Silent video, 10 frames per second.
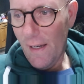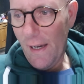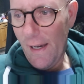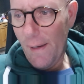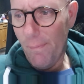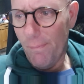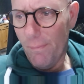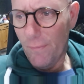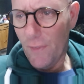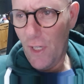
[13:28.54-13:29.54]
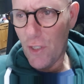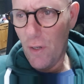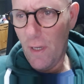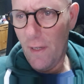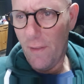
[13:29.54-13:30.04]
Um, did I show
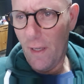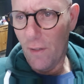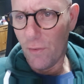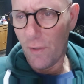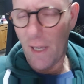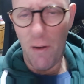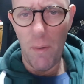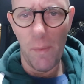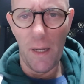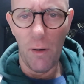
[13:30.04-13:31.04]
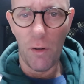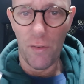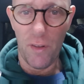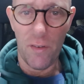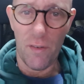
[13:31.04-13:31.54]
you anything else? I can't remember now
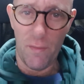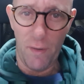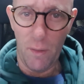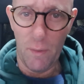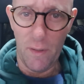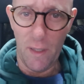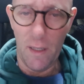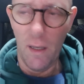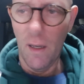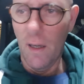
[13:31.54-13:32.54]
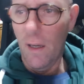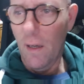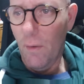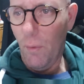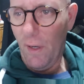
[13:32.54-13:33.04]
because this is the following day.
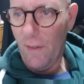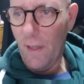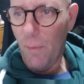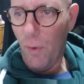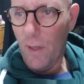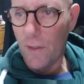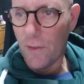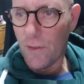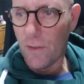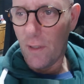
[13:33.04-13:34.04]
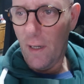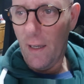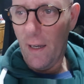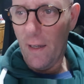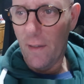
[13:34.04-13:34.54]
What I did was I
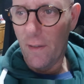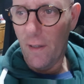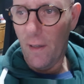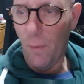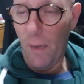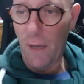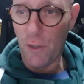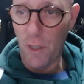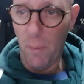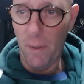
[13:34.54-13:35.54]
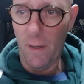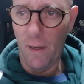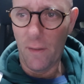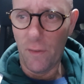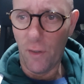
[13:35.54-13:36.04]
had uh, went out shopping
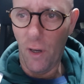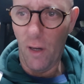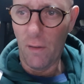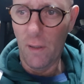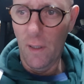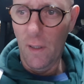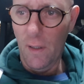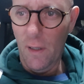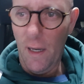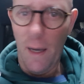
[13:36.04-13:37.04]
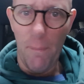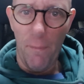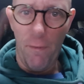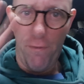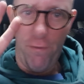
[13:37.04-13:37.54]
and got um,
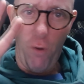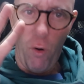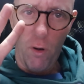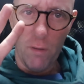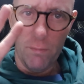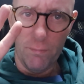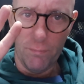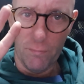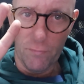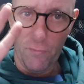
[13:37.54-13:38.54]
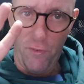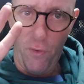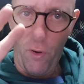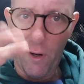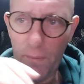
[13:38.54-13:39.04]
four,
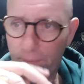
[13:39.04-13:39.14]
four